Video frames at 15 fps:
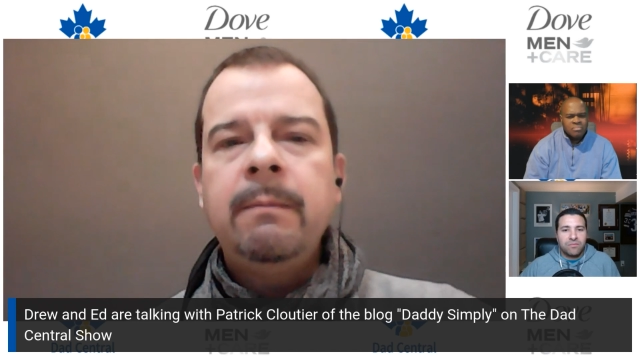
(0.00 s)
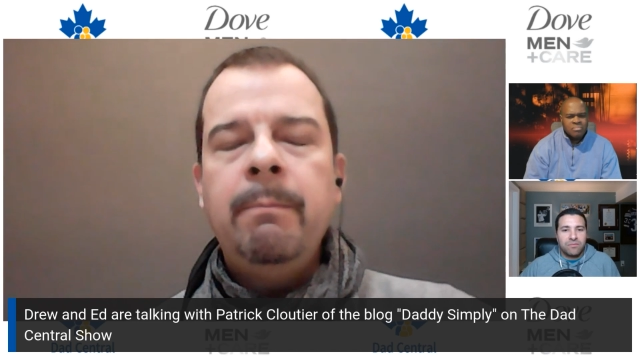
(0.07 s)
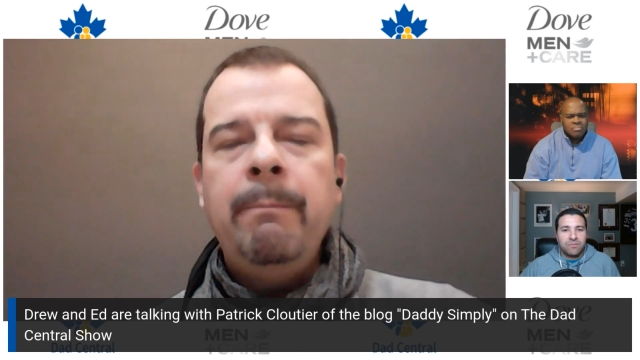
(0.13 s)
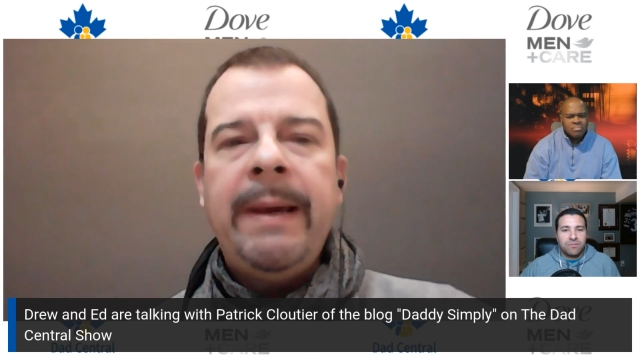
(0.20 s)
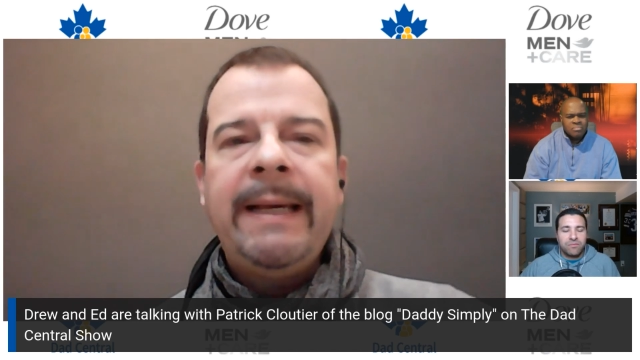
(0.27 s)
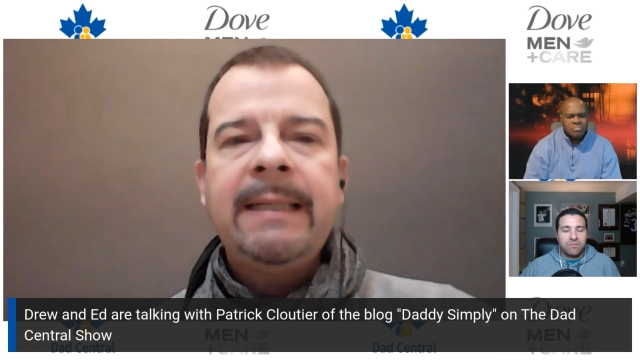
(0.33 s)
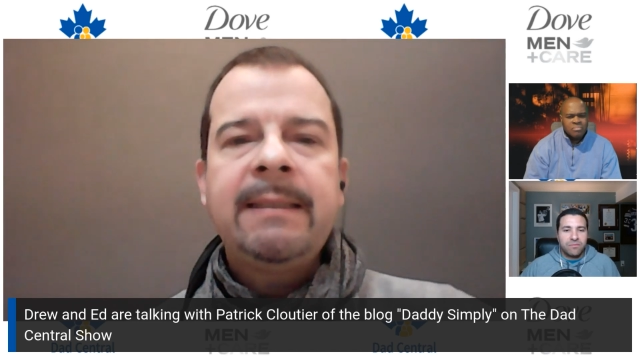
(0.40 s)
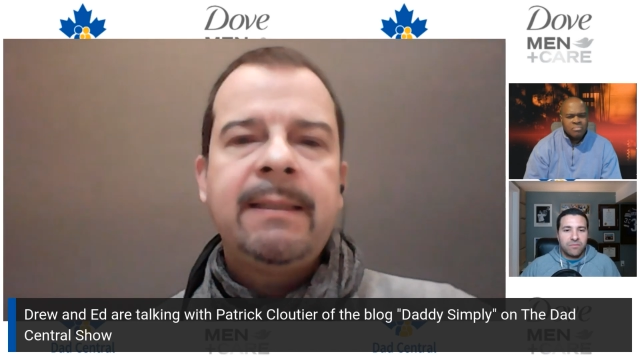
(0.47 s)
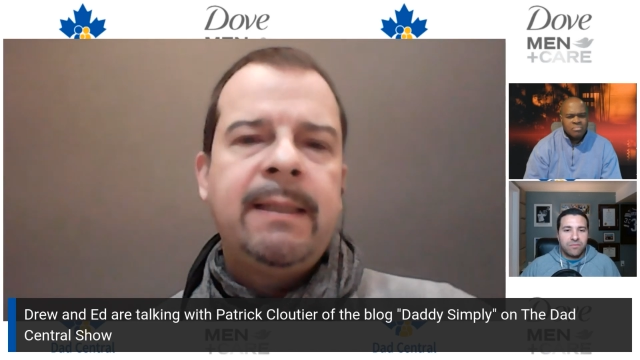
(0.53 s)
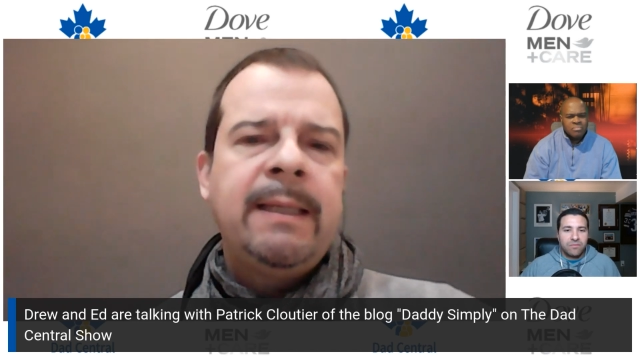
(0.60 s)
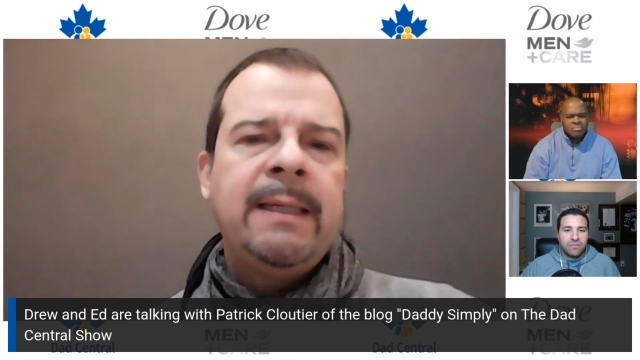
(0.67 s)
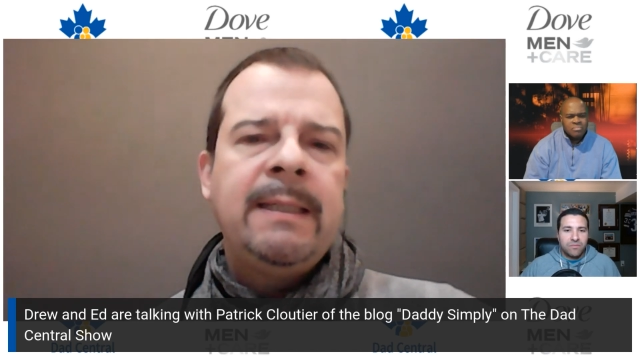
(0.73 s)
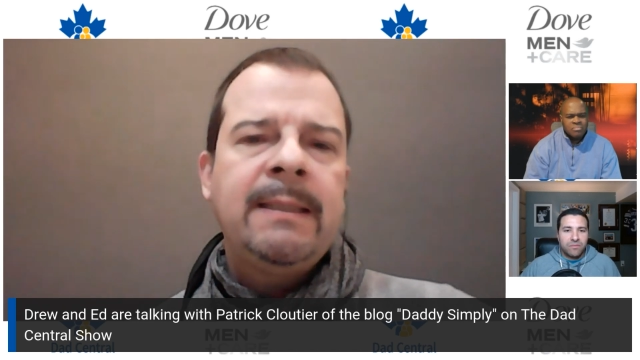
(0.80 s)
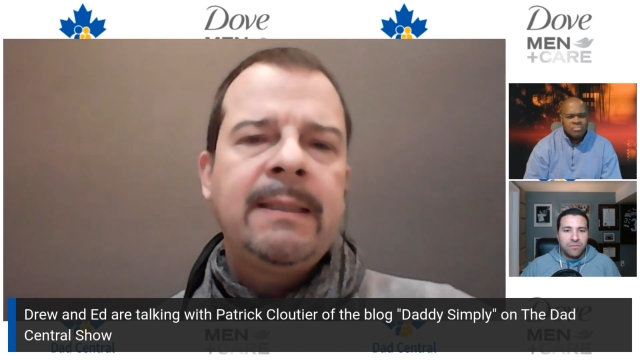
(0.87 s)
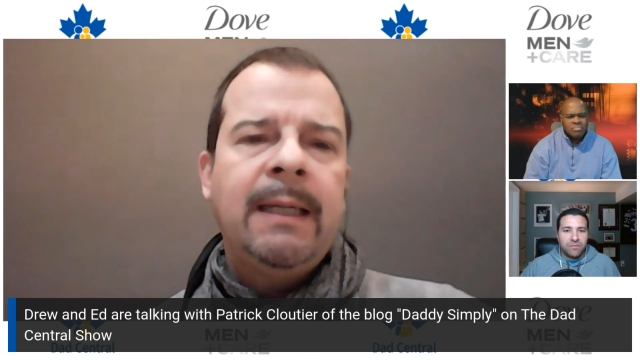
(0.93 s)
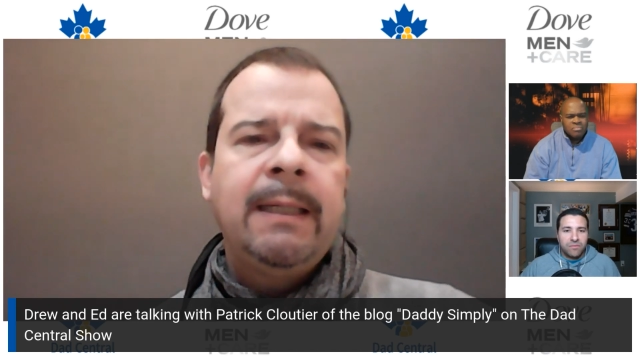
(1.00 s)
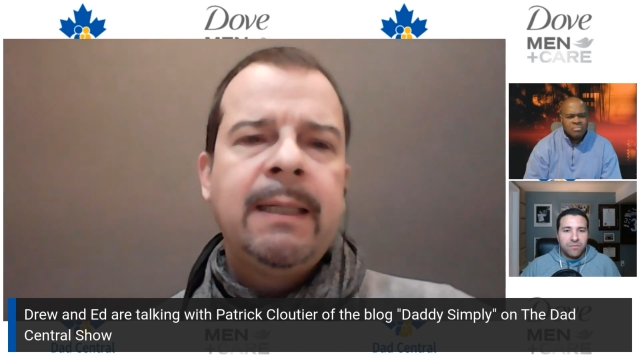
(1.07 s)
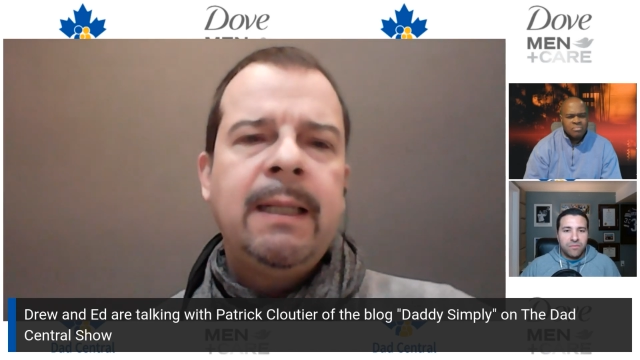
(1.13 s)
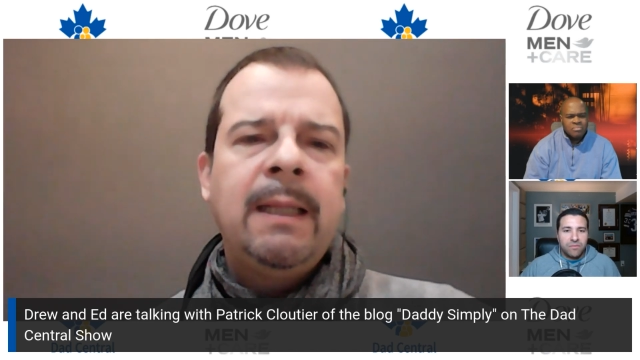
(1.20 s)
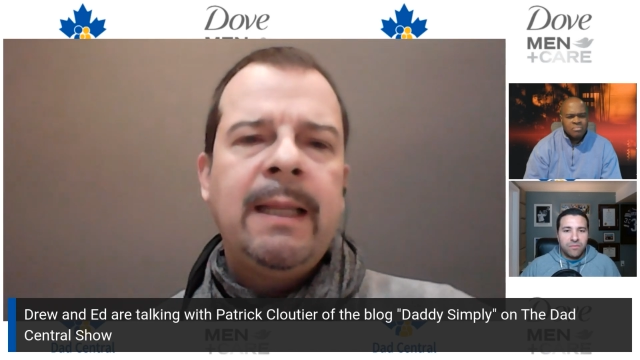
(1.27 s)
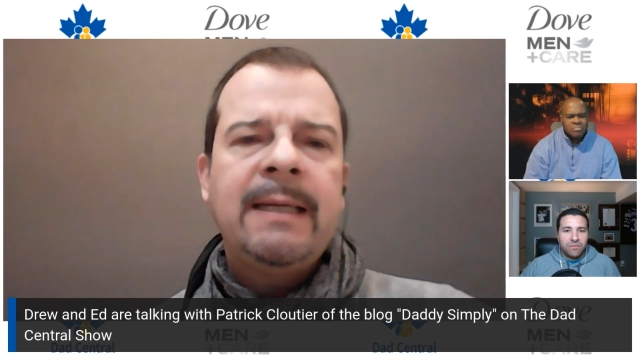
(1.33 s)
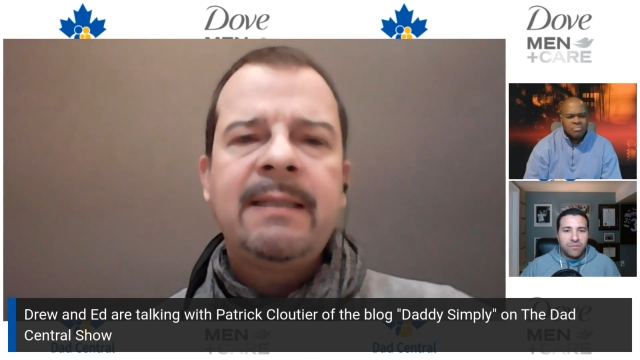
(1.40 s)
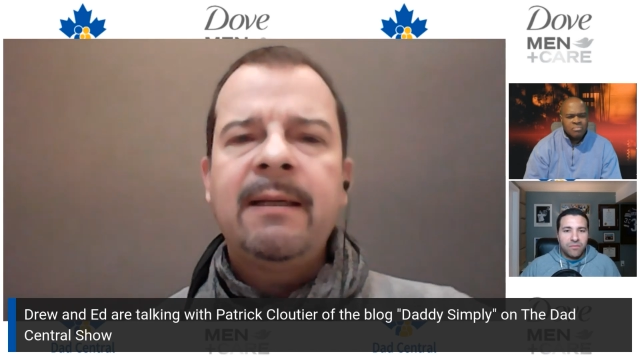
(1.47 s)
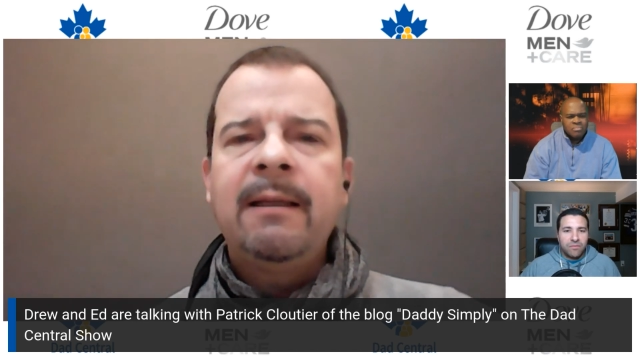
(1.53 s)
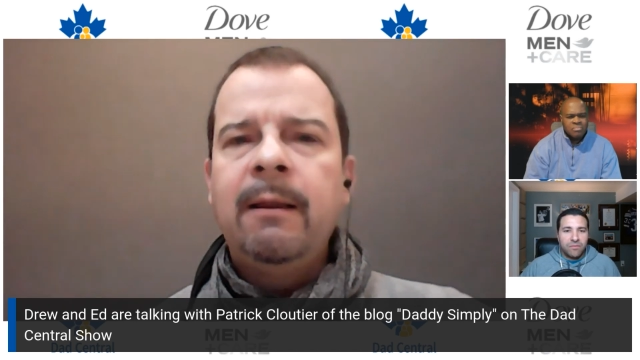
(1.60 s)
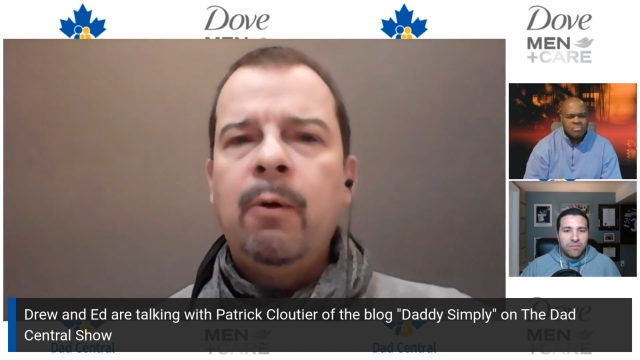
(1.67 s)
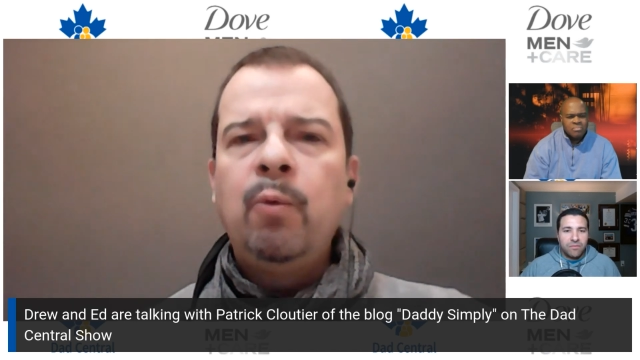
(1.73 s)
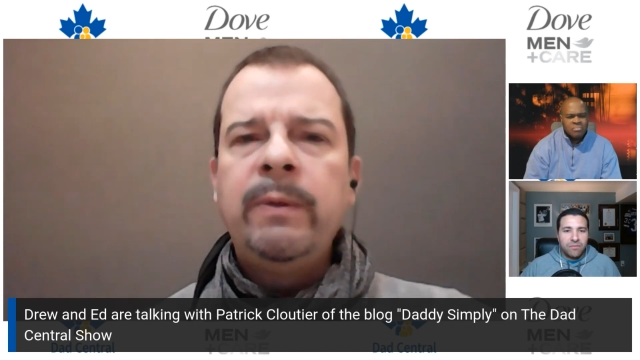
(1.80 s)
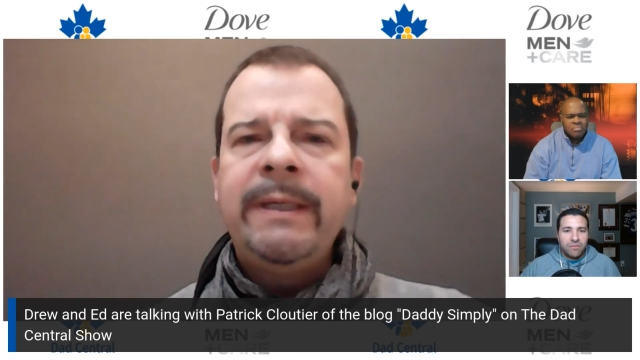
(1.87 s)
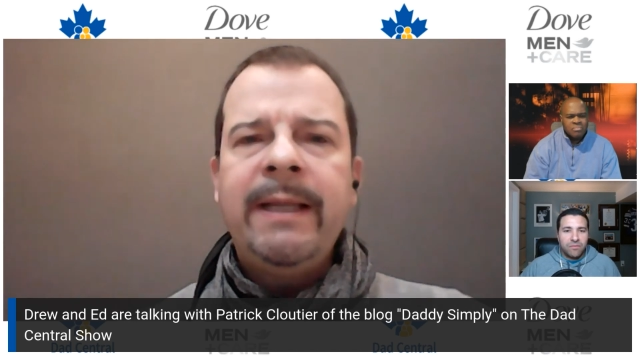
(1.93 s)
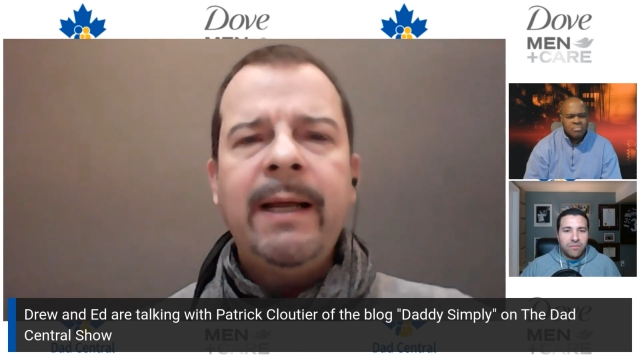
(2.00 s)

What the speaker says: makes things a little less lonely.